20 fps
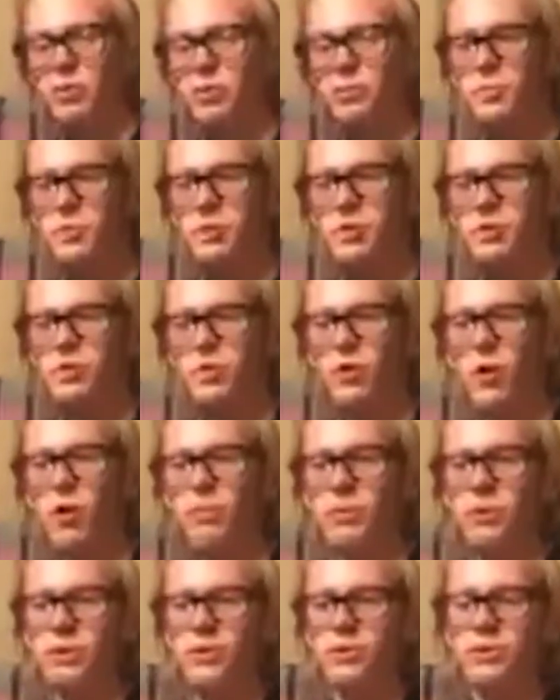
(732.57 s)
Just because they're
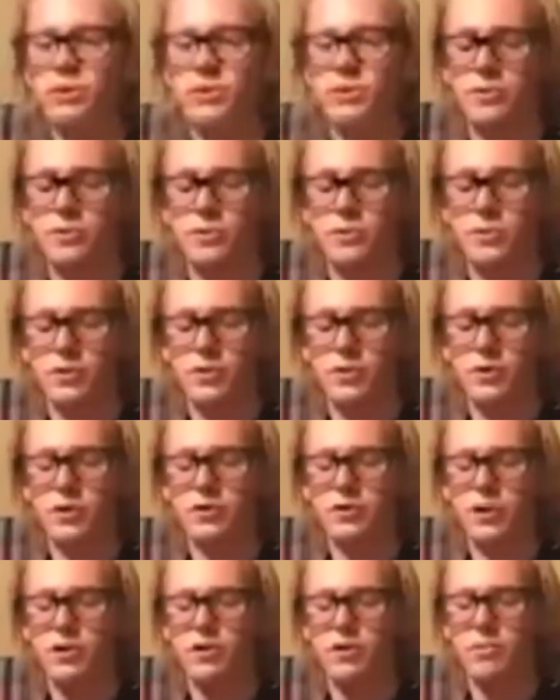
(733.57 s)
communists doesn't
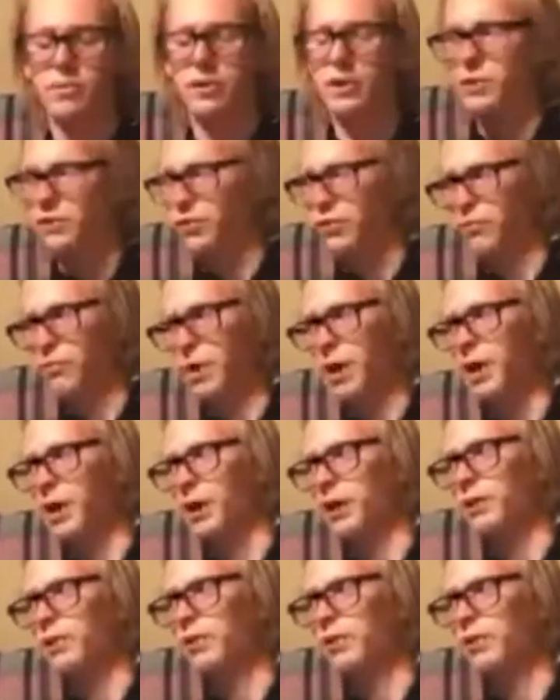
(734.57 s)
exactly mean that they're bad.